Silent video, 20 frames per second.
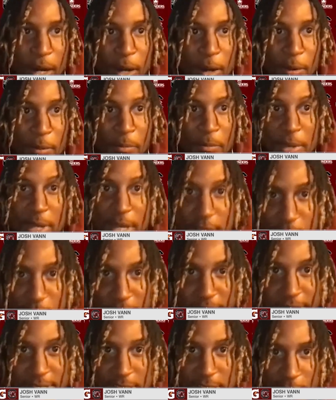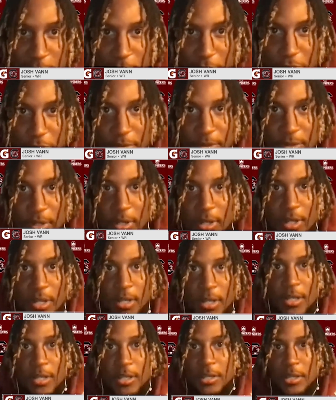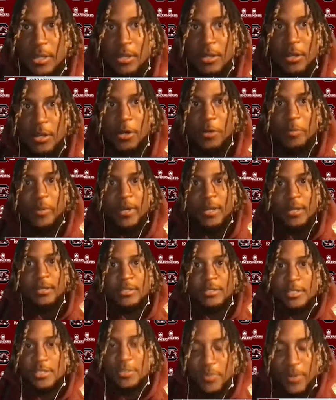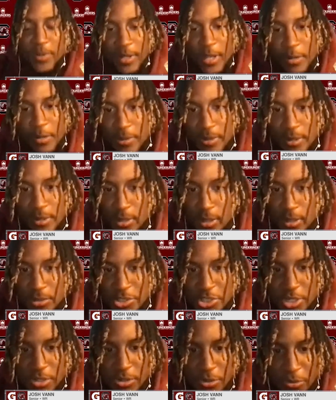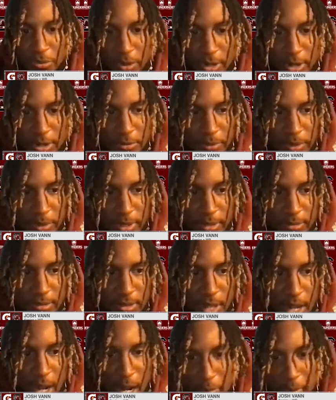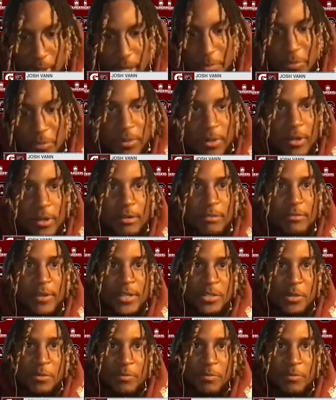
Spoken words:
me as myself, you know, but just being able to, you know, show the world what I'm capable of as a